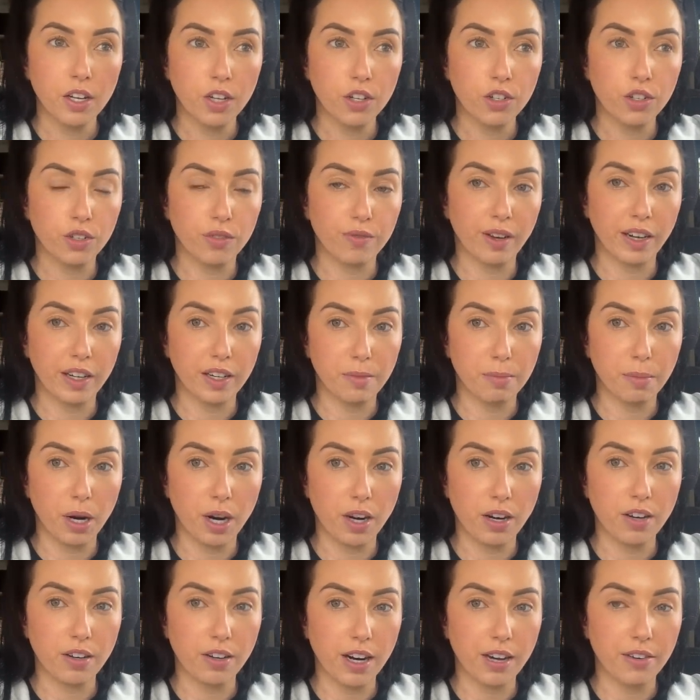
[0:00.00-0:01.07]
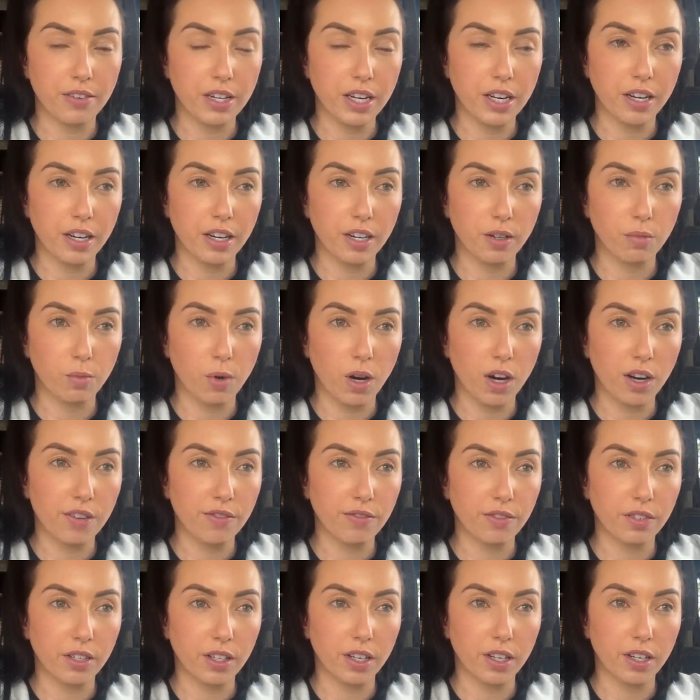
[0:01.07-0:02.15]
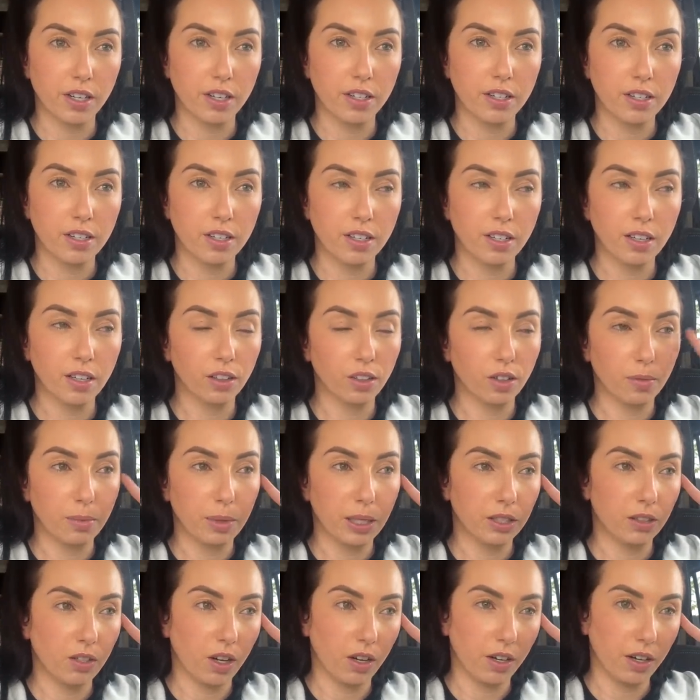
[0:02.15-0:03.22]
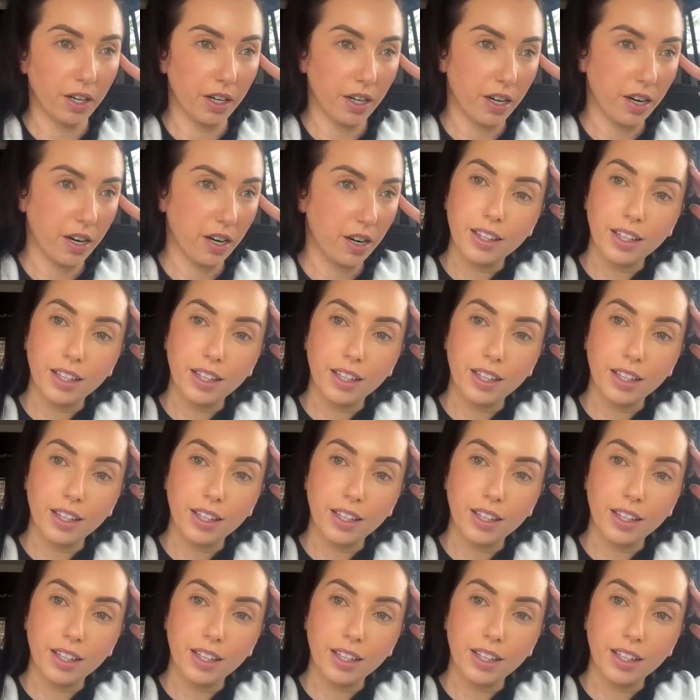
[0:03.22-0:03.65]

just find a park around here and walk for a little bit longer.